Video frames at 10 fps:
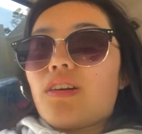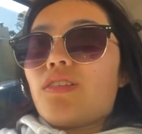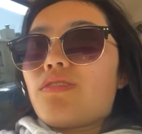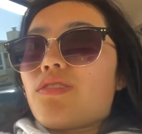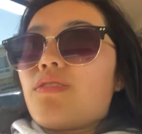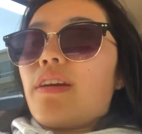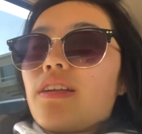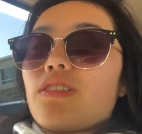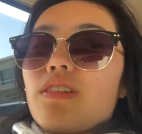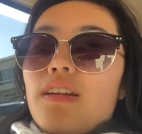go to
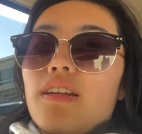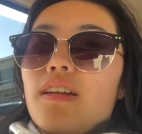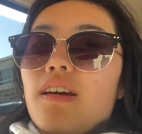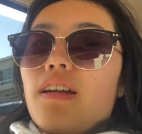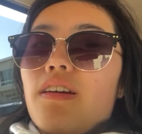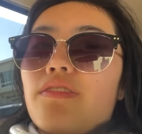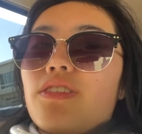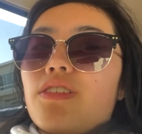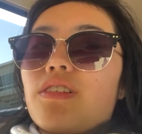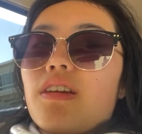Ranch 99
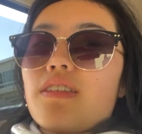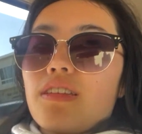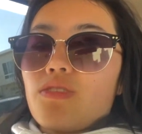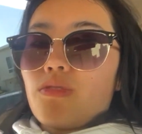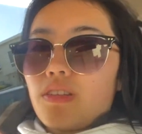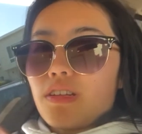after, because it's really